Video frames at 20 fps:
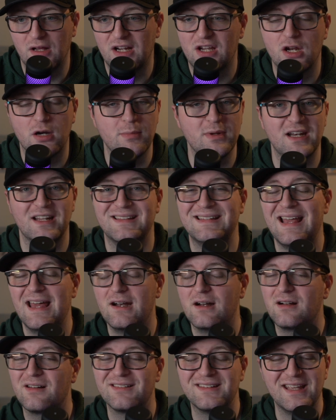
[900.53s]
It could have been a 10
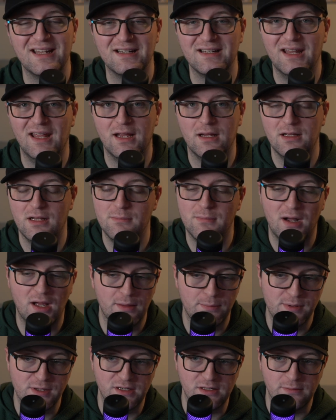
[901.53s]
out of 10 day, in my
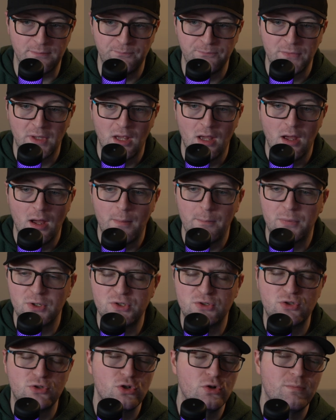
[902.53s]
opinion.
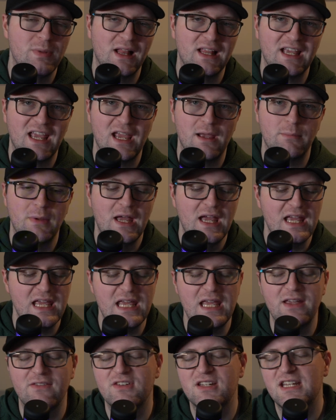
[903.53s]
But Jude Bellingham,
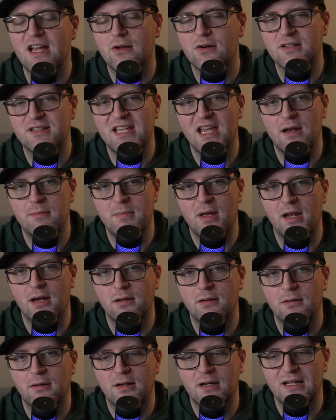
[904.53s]
even down to 10 men,
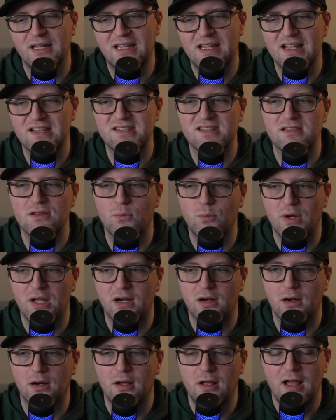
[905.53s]
gets the
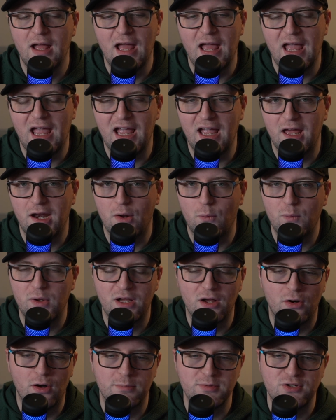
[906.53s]
winner, and we
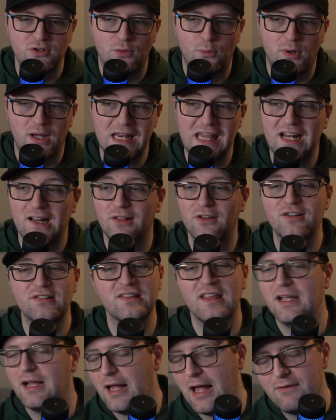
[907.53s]
go up 2-1. And it looks
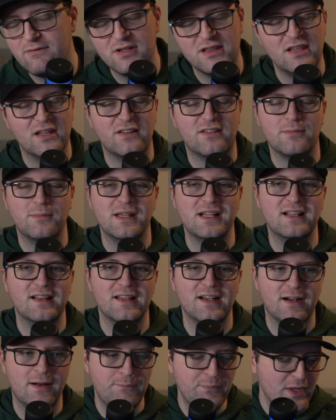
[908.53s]
like everything's going to be
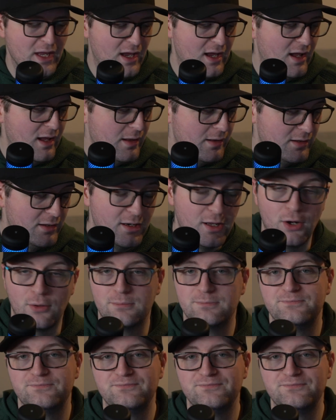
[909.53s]
clear. No.